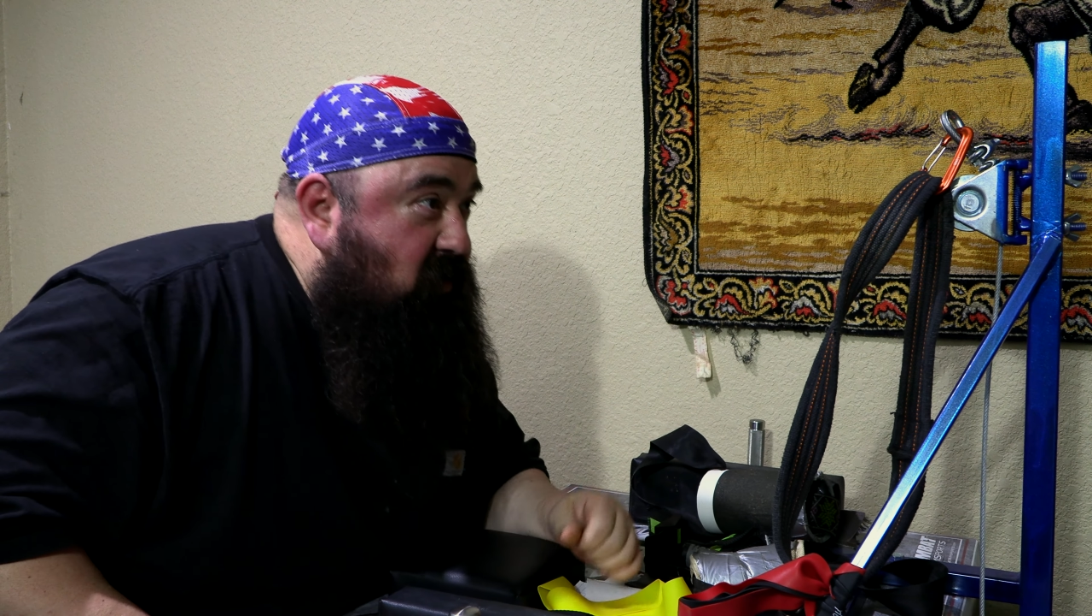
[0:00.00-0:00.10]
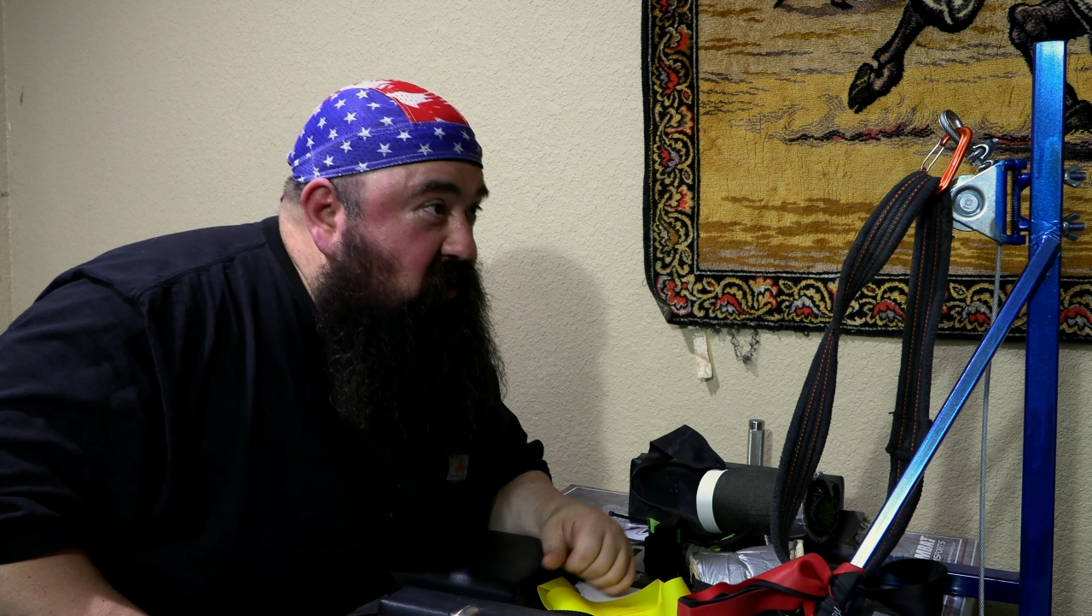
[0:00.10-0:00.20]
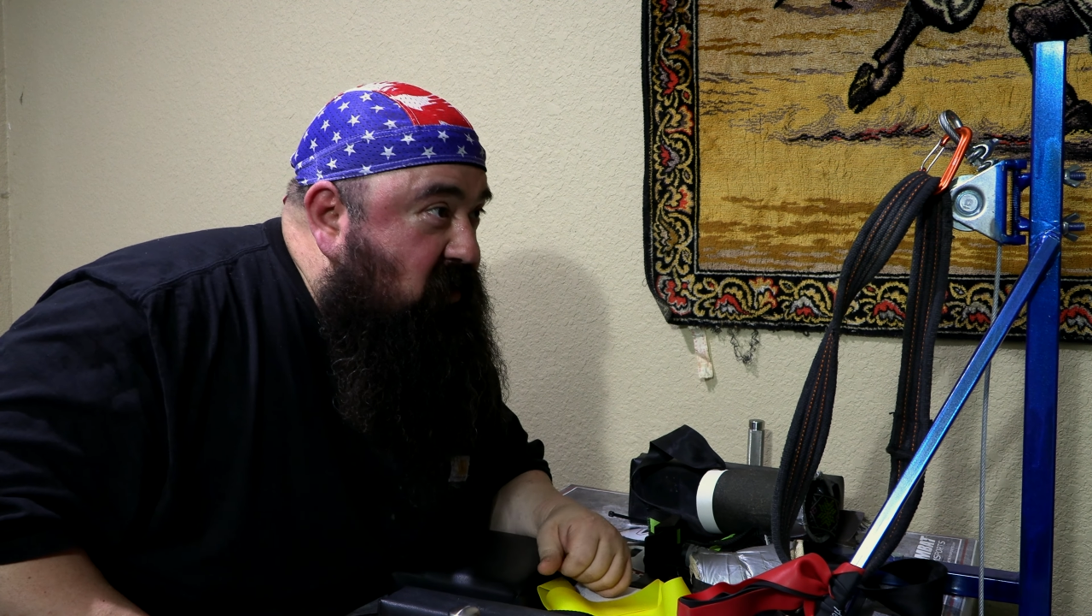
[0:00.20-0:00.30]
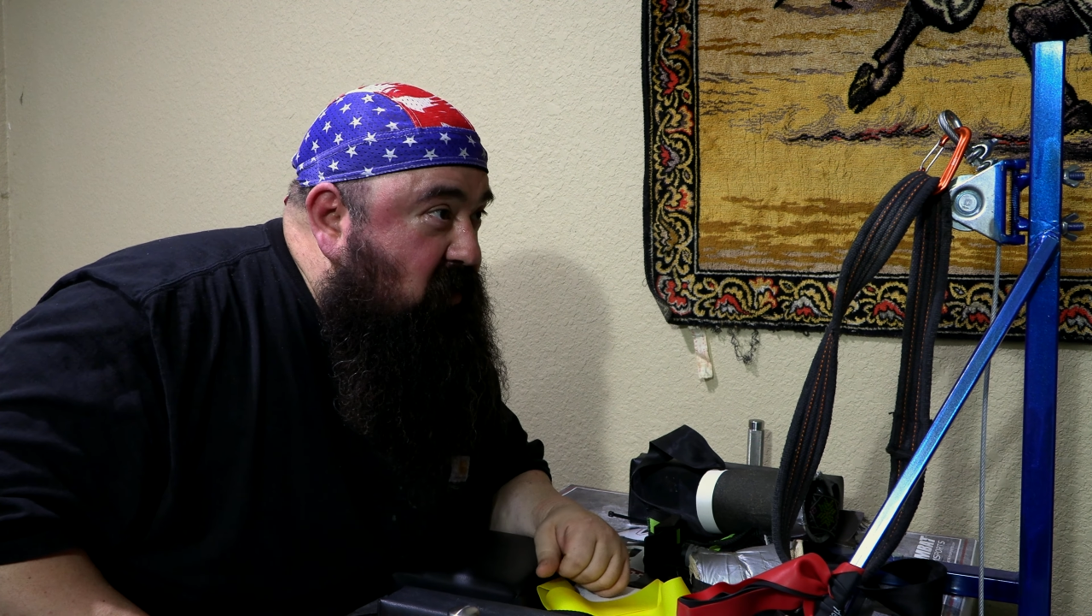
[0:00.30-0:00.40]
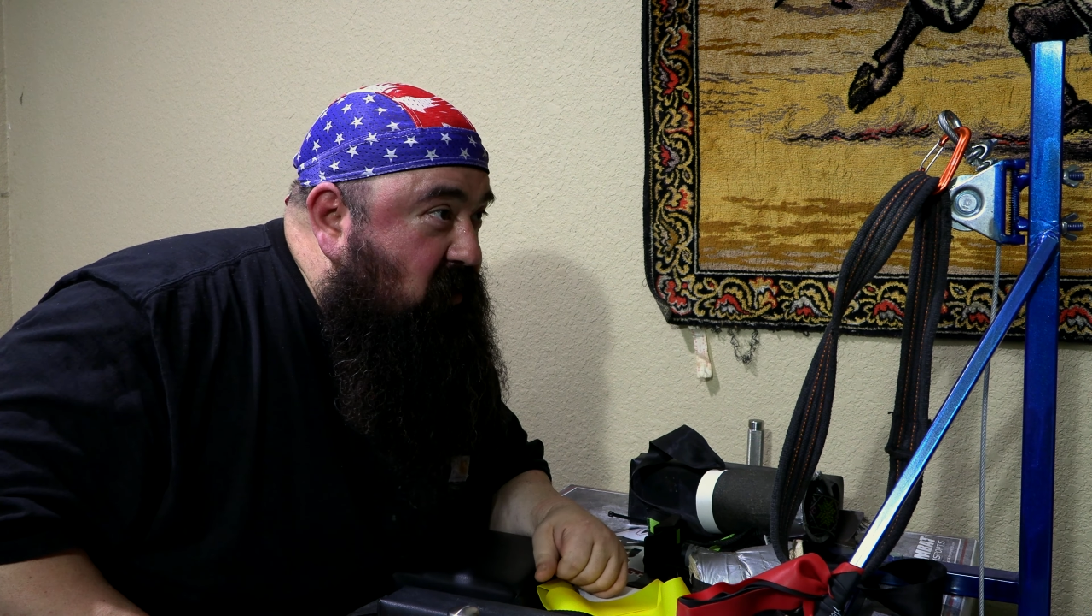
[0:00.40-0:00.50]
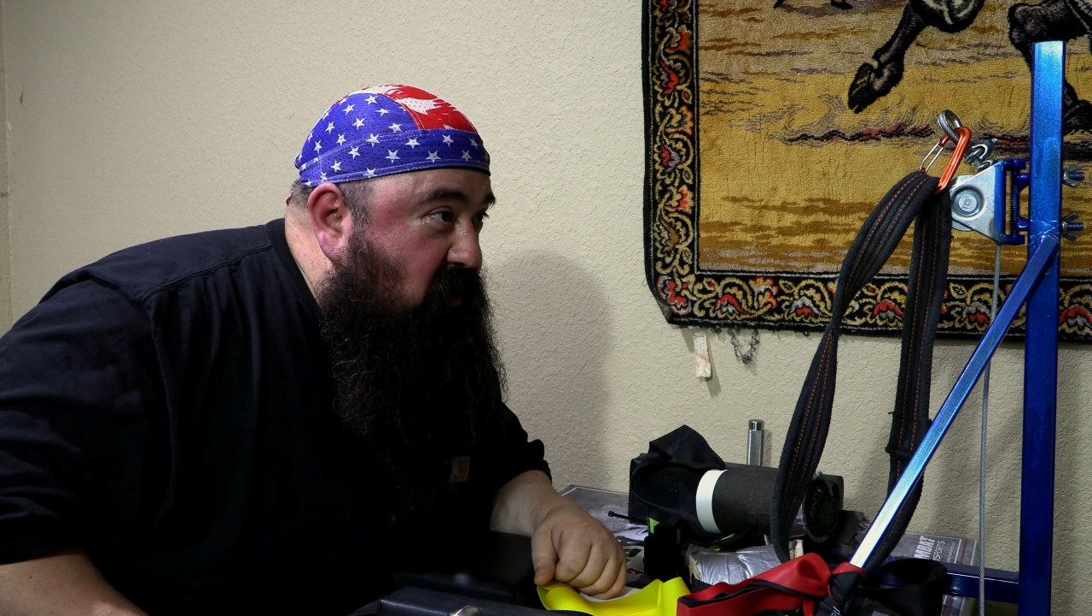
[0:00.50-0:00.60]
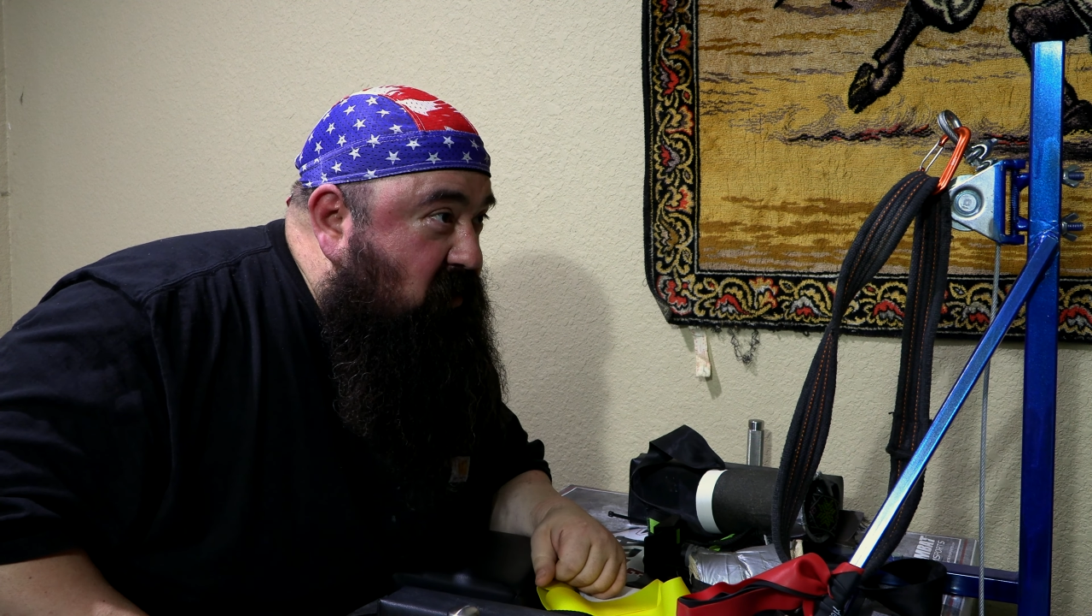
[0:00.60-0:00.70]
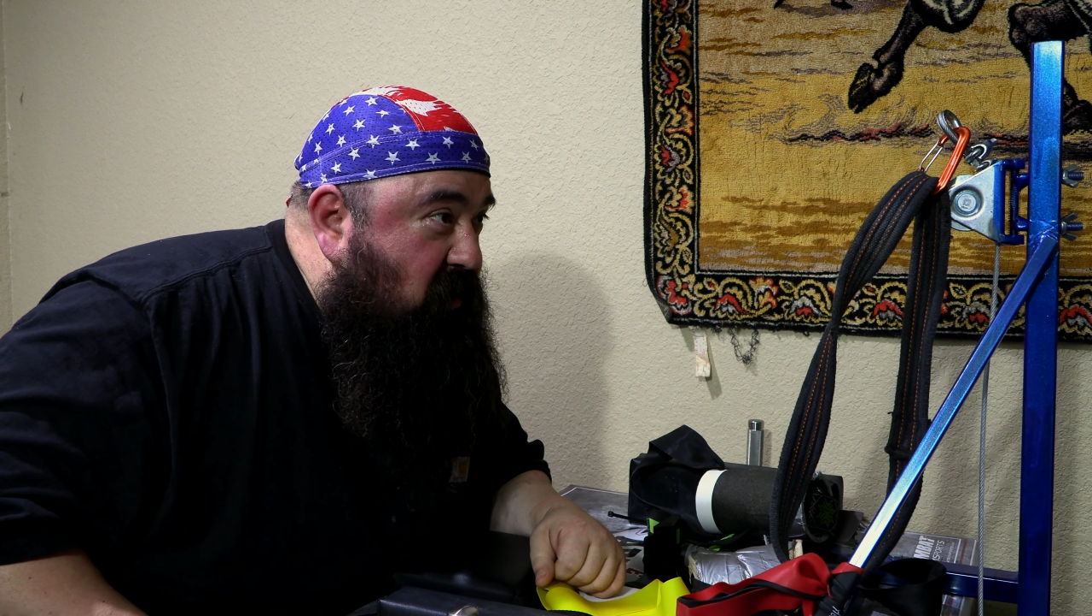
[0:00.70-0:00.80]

with the drill